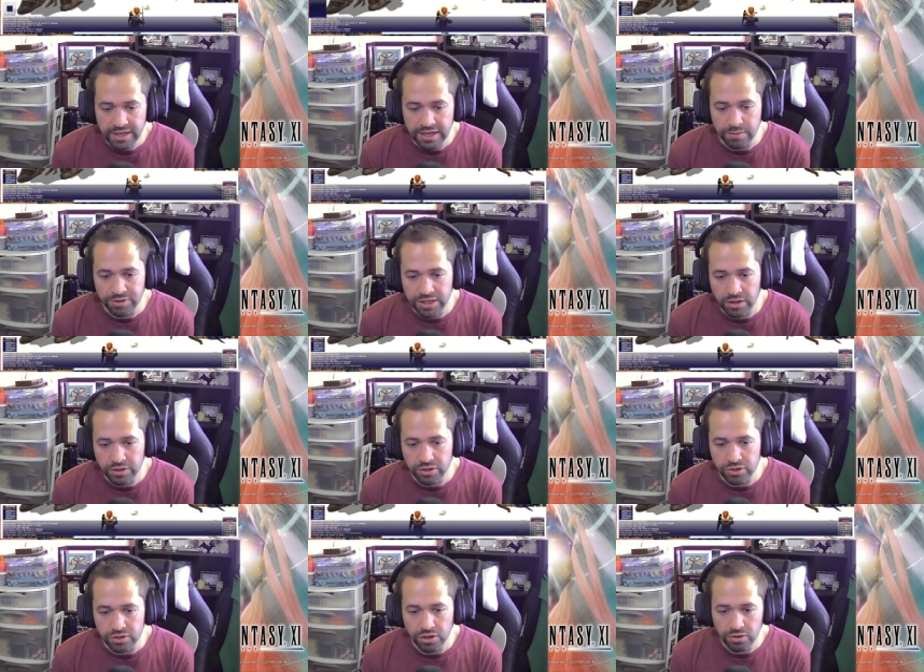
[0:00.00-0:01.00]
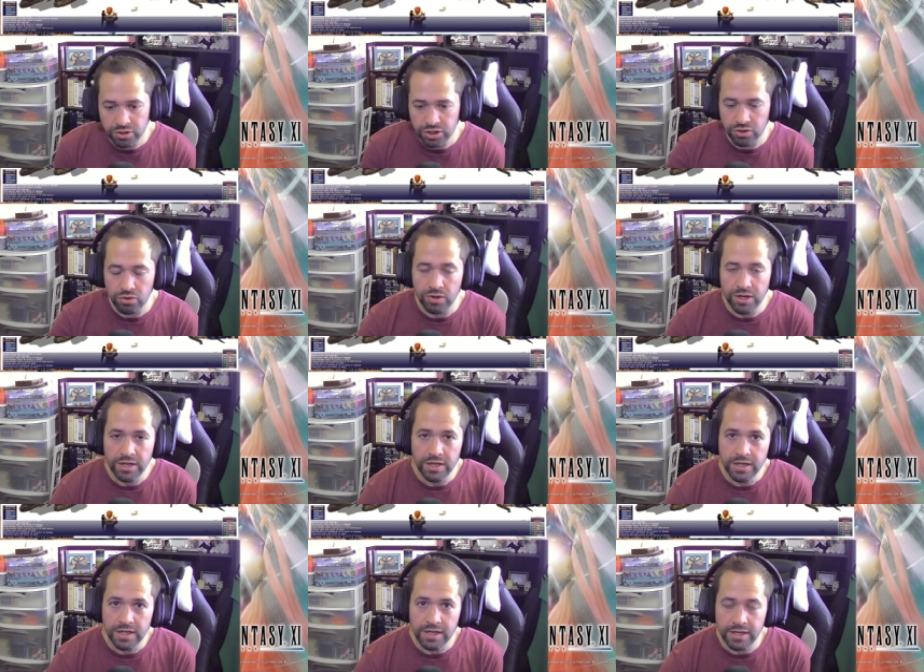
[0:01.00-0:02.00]
he will tell you to go to
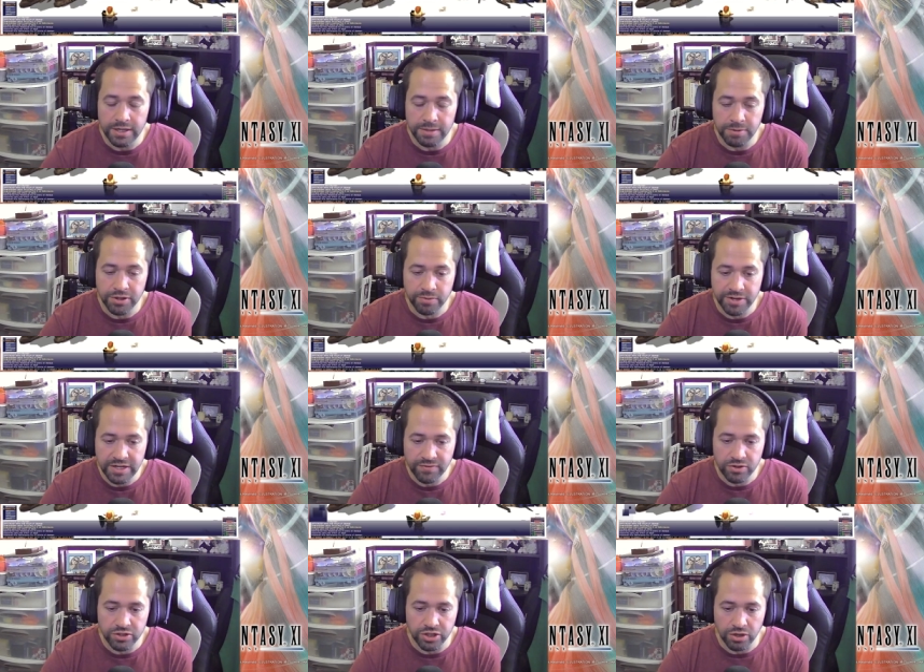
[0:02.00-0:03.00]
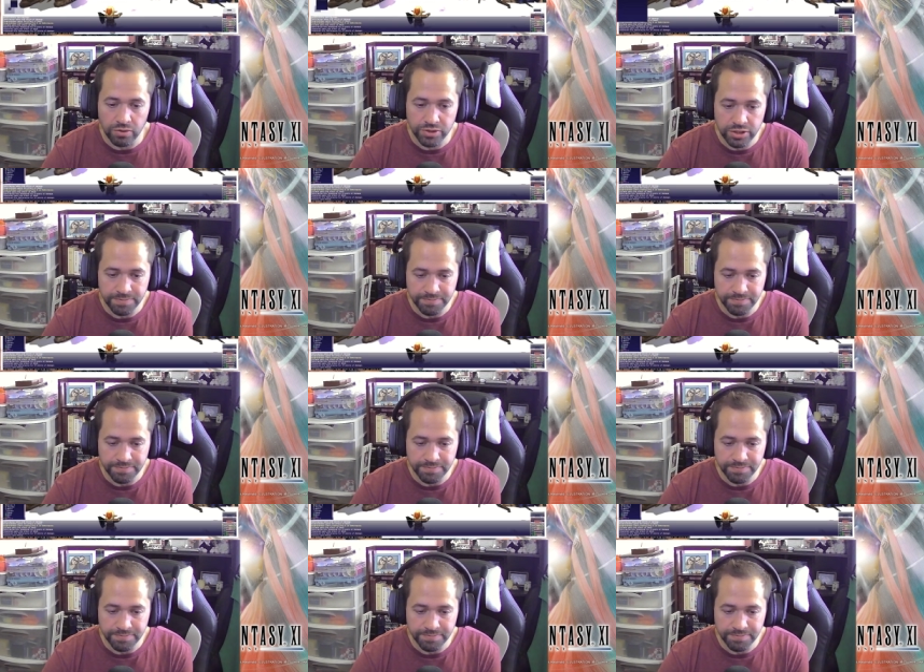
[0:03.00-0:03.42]
3 different zones